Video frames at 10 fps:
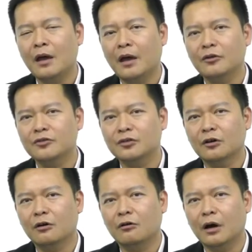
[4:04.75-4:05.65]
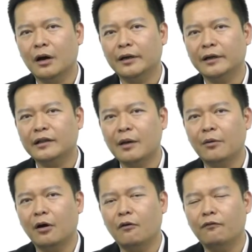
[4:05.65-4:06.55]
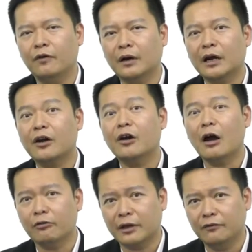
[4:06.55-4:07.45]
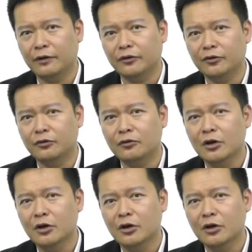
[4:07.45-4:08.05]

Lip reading: And also the type of crowd given to you.